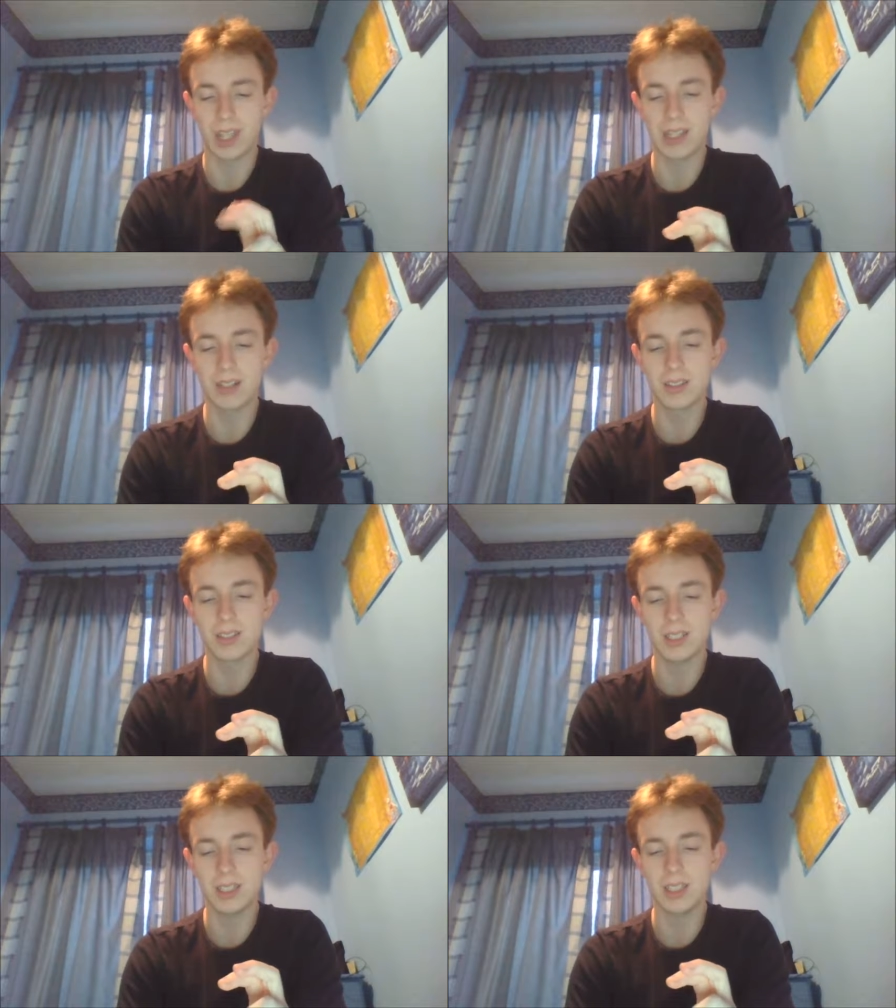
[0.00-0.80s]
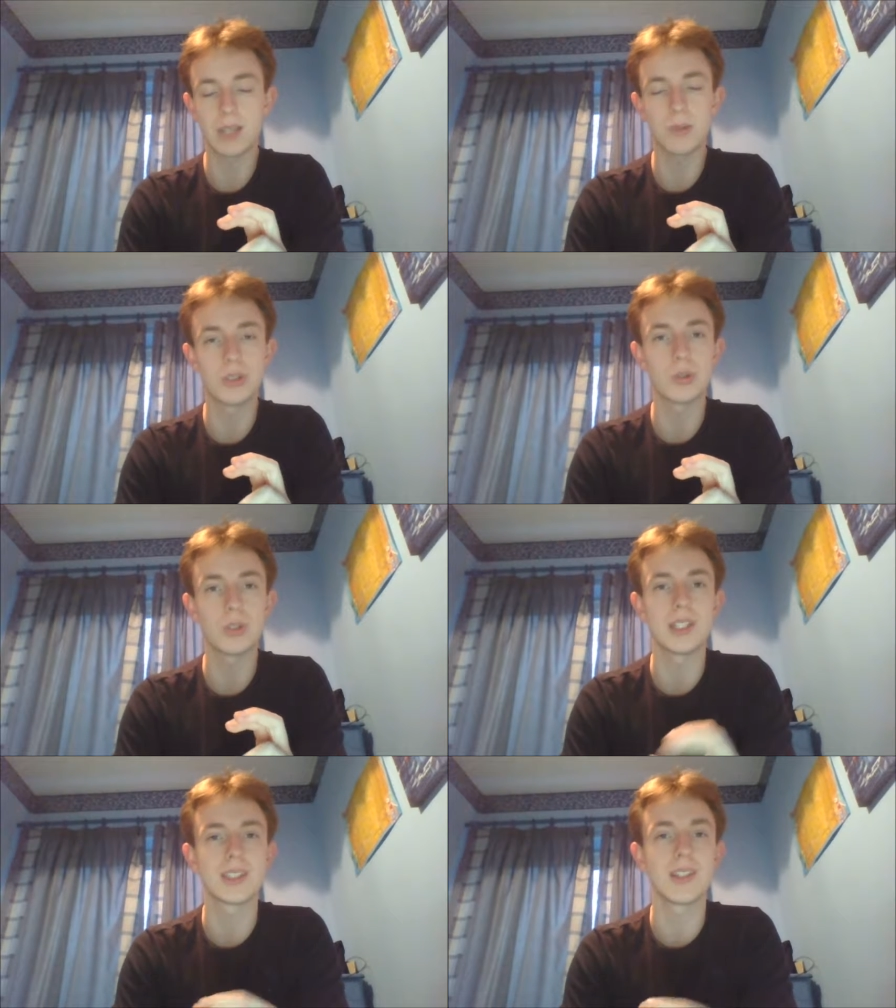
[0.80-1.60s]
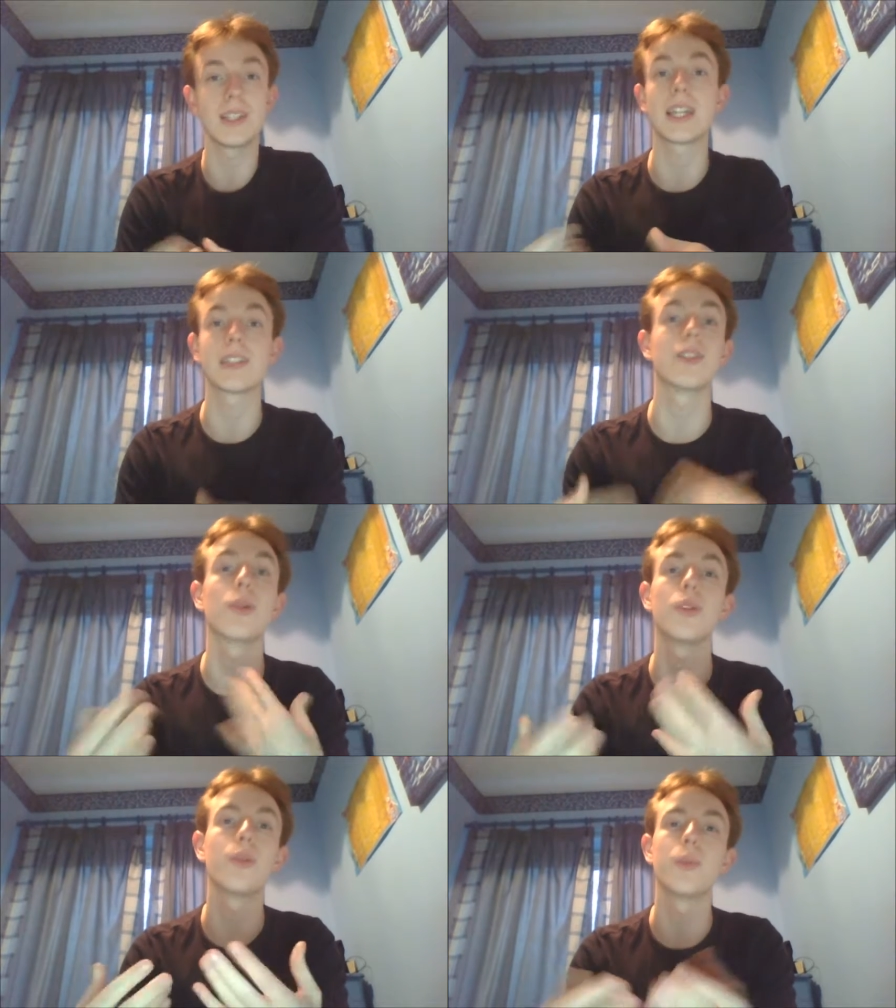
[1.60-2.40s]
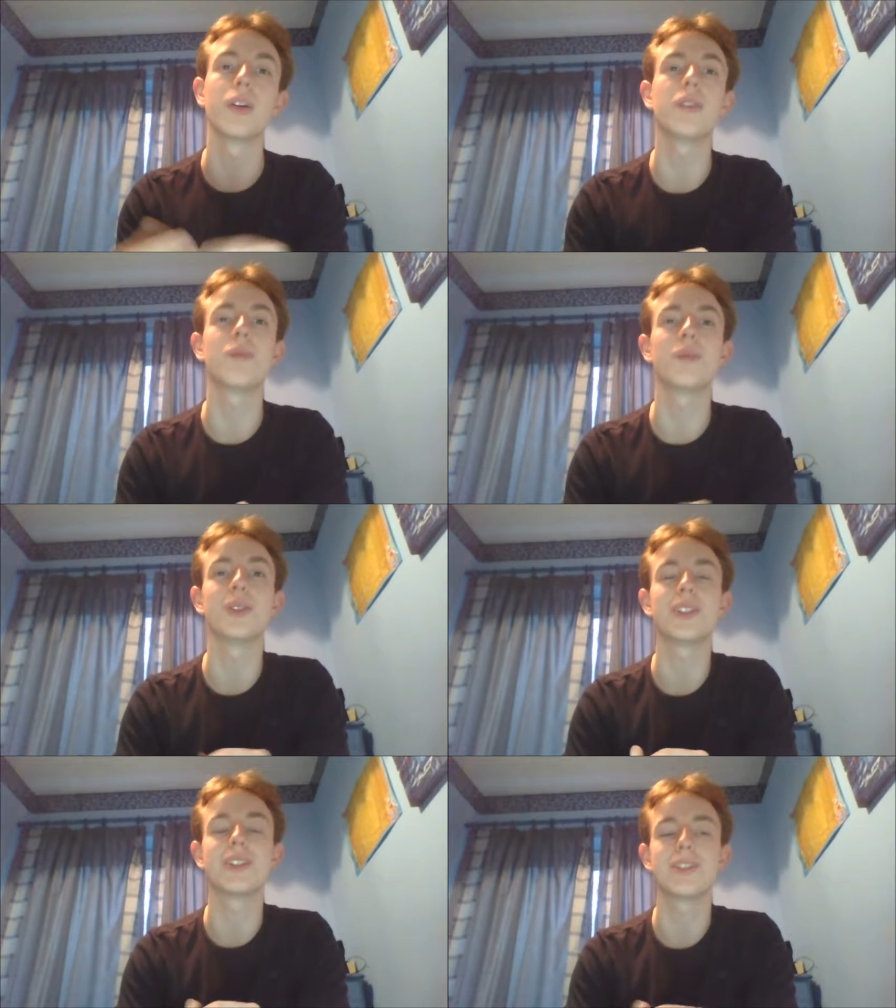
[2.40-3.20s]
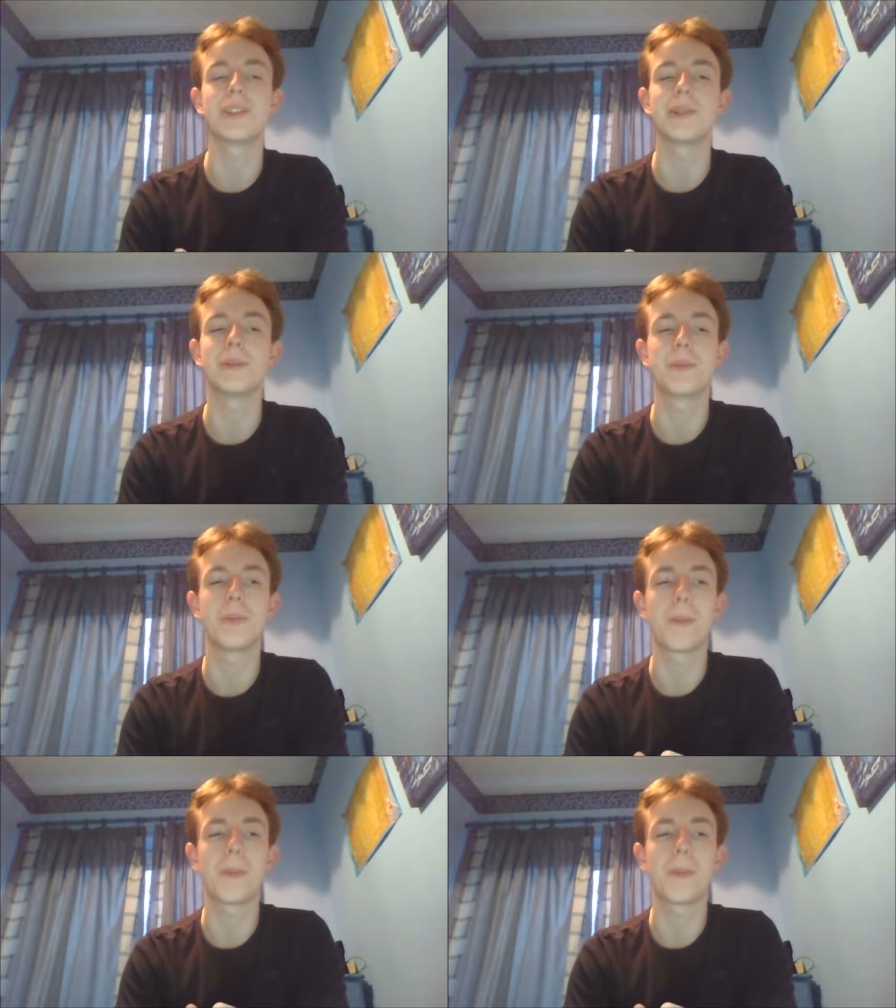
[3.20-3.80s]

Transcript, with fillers: I can't see anyone doing it until they get to know you a bit, but you know.